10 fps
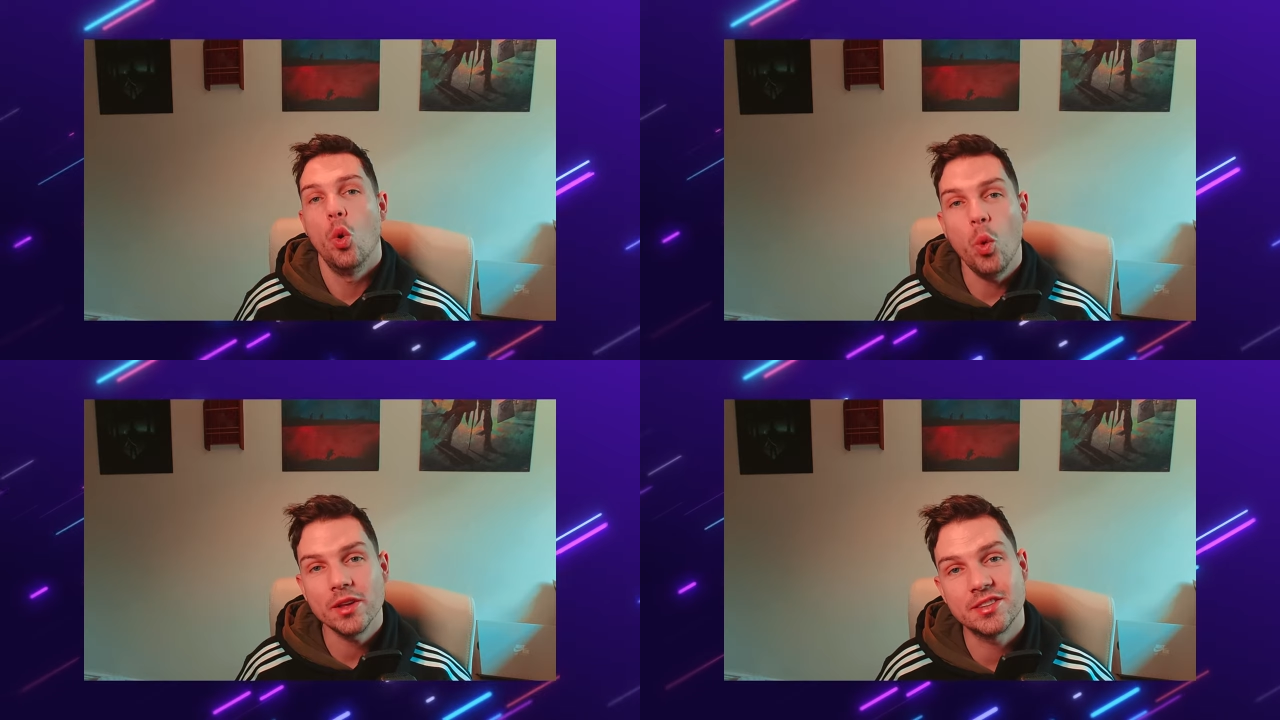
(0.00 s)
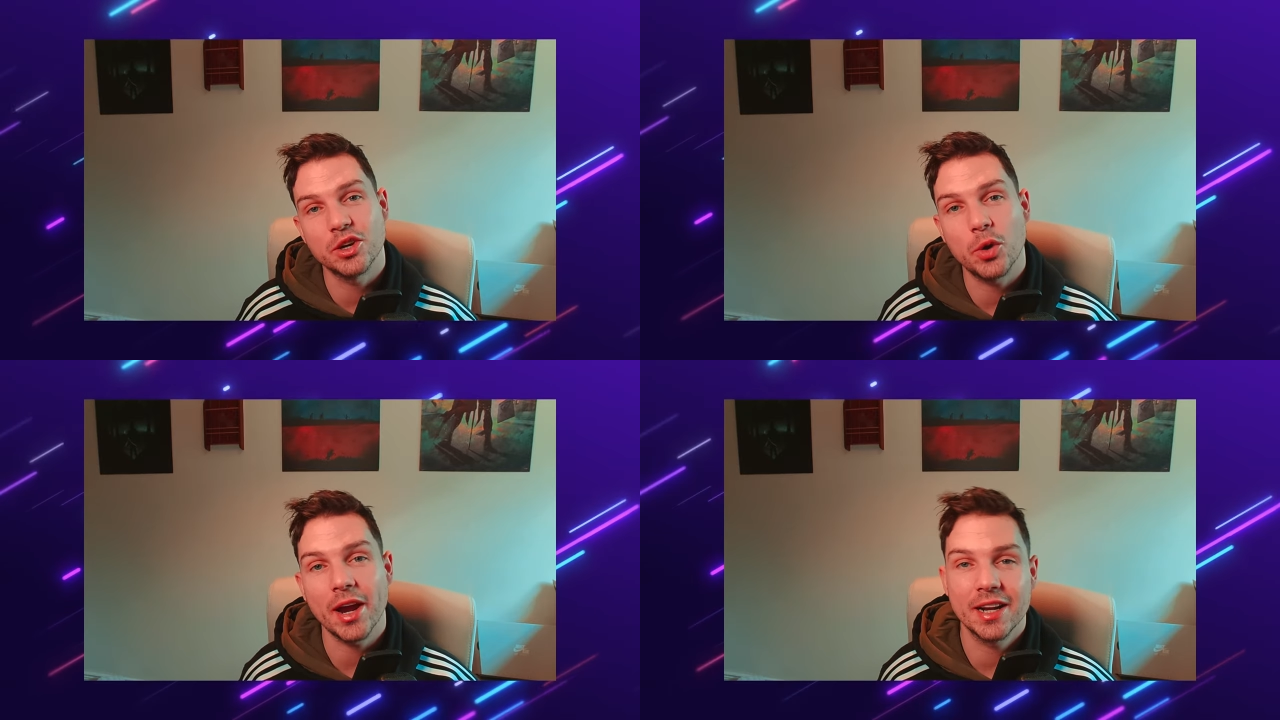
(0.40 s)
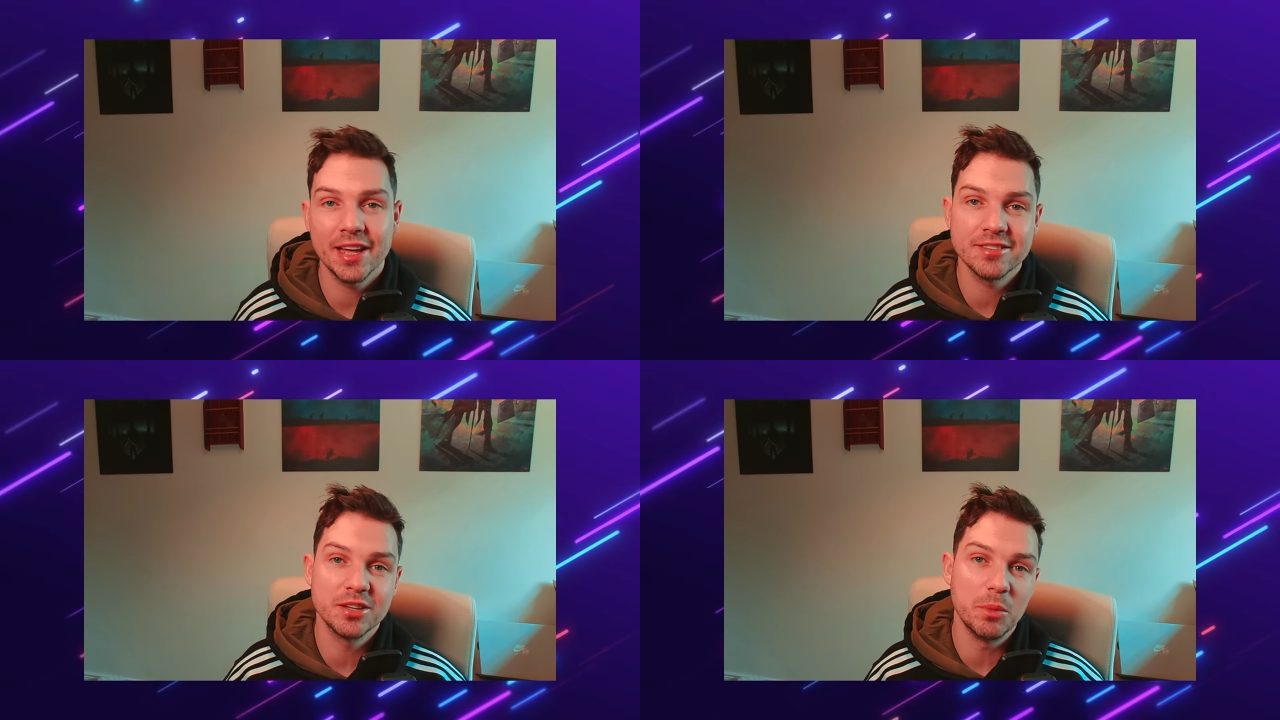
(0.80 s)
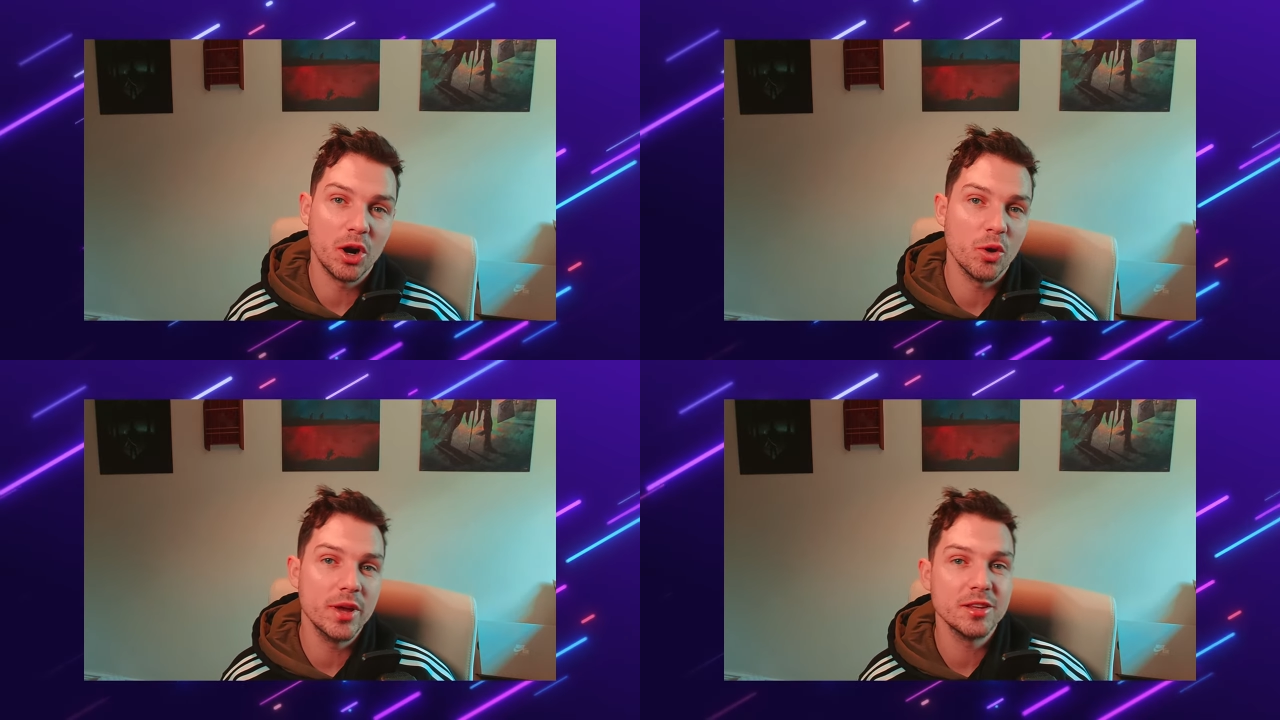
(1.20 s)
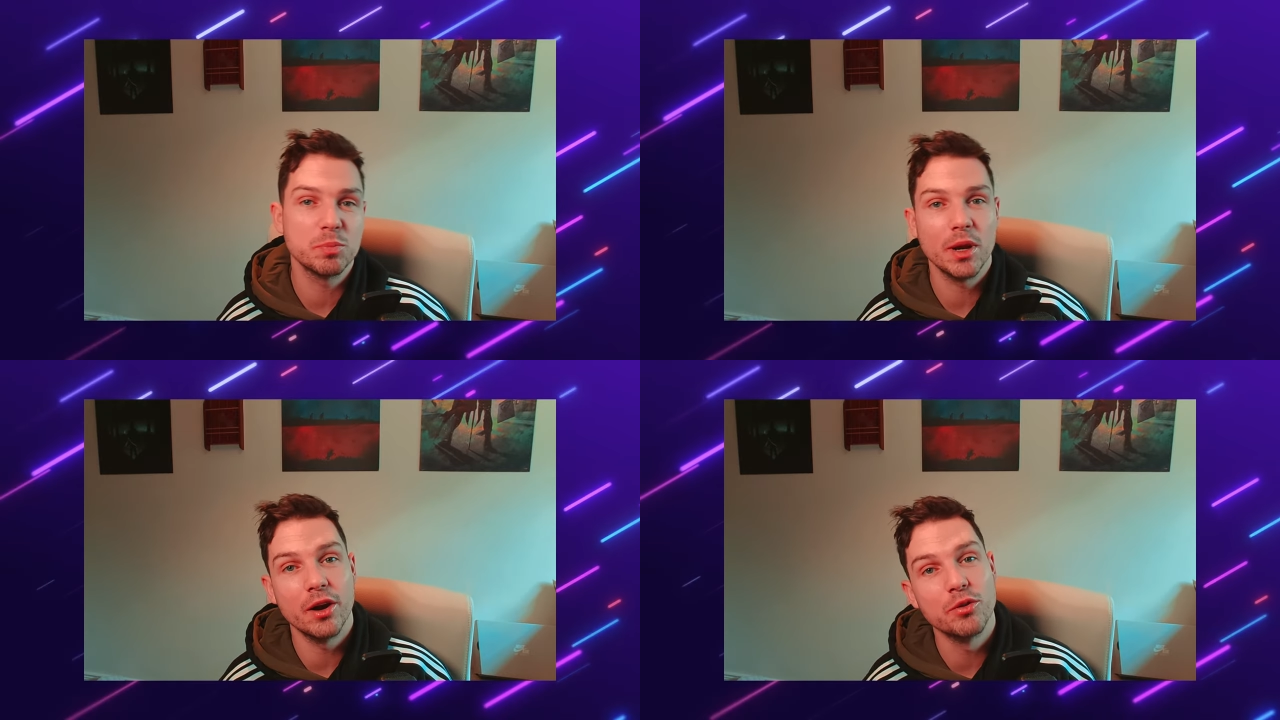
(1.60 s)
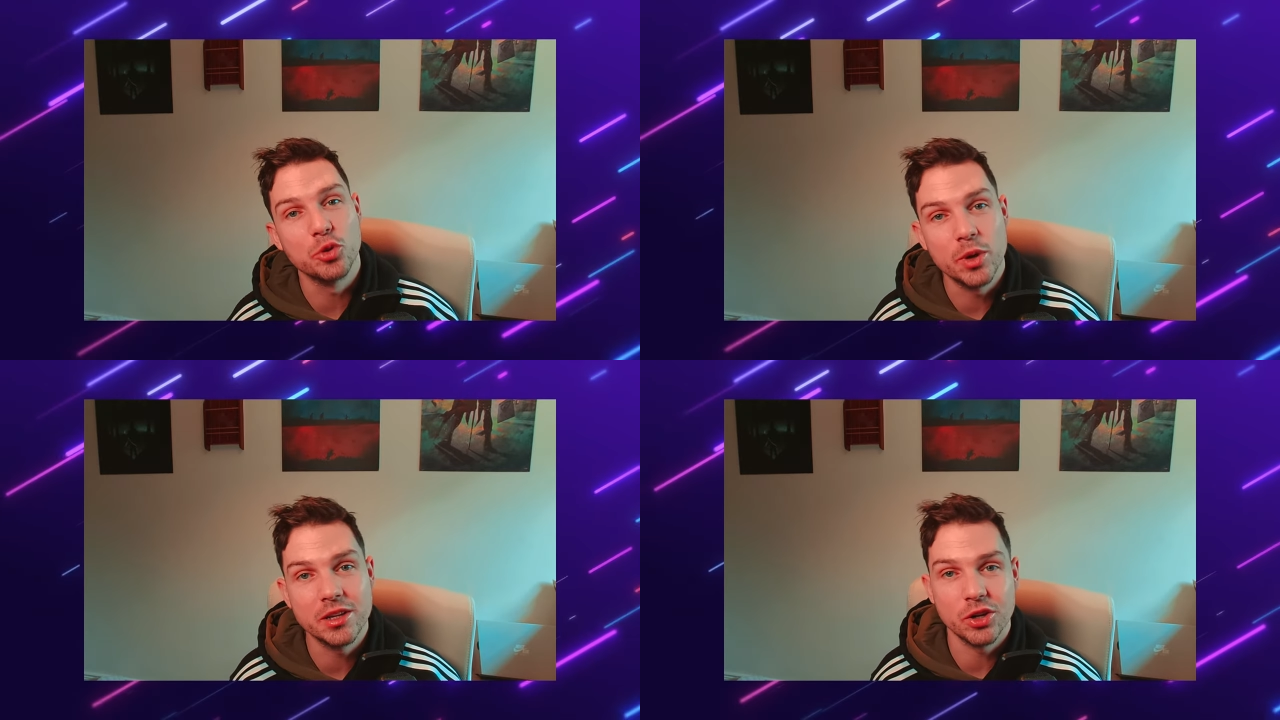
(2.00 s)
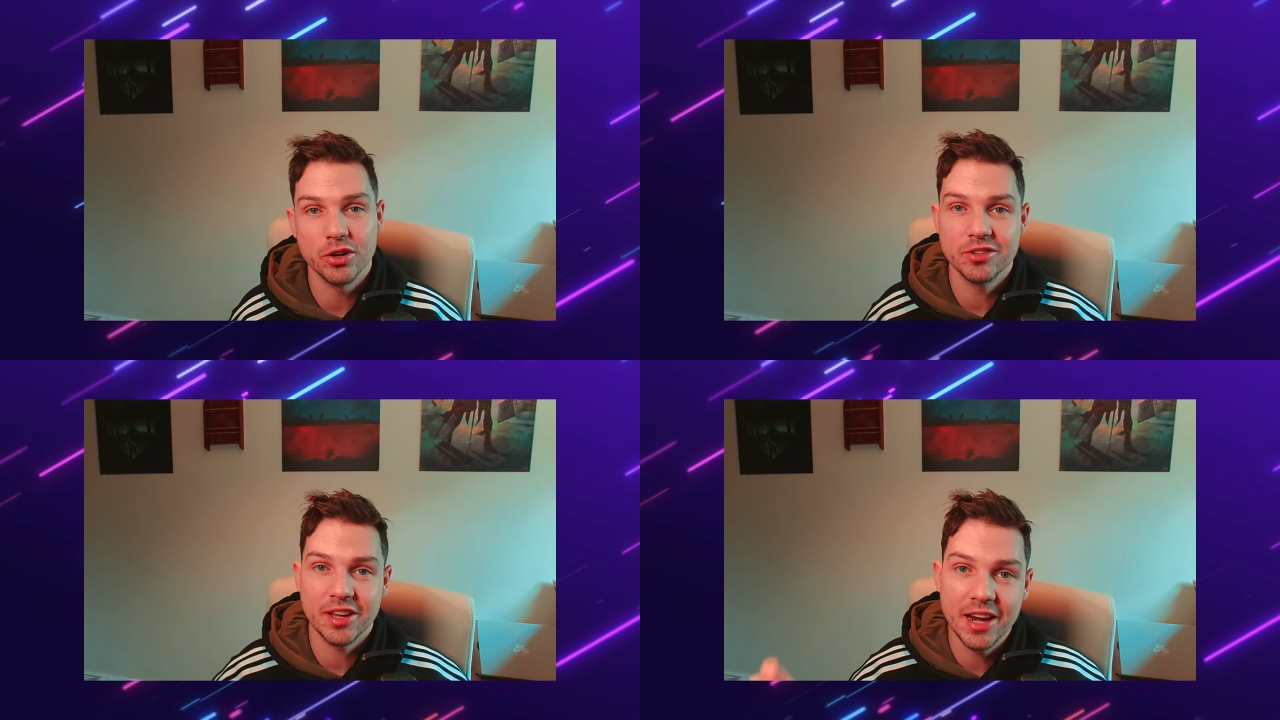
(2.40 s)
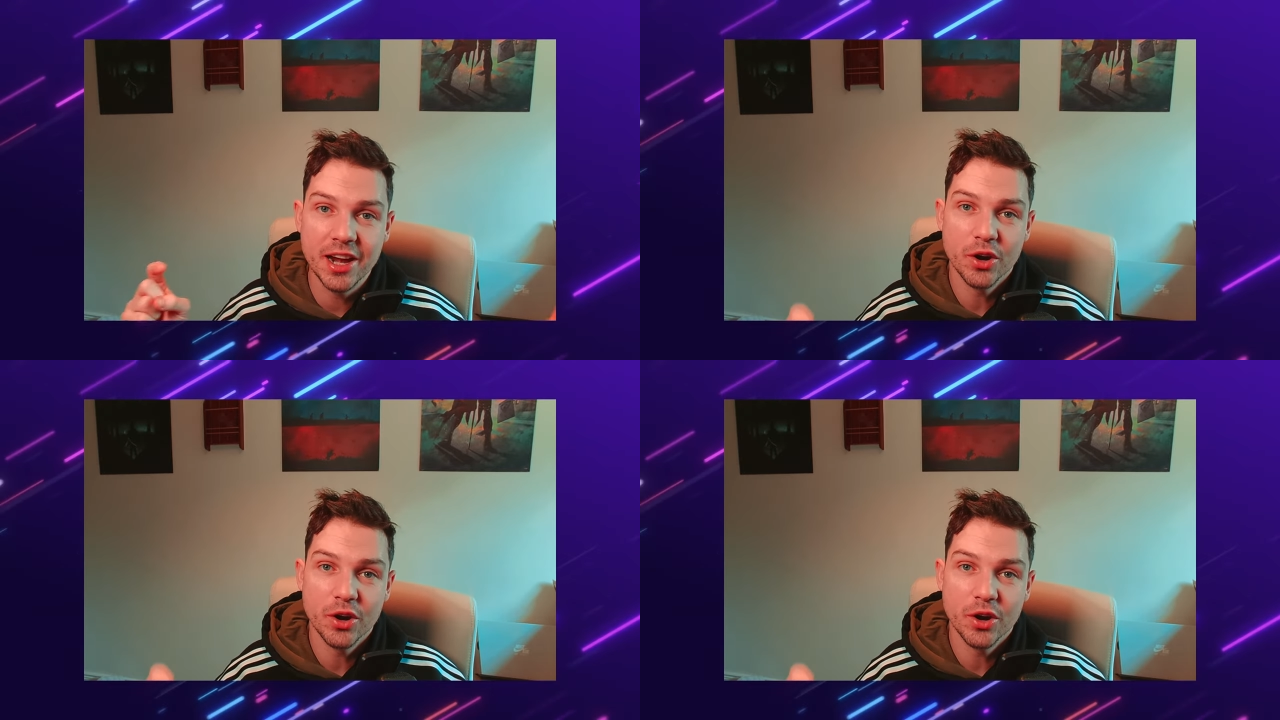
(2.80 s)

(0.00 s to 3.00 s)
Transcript: What's the crack, lads? Tomorrow is Player of the Week Thursday.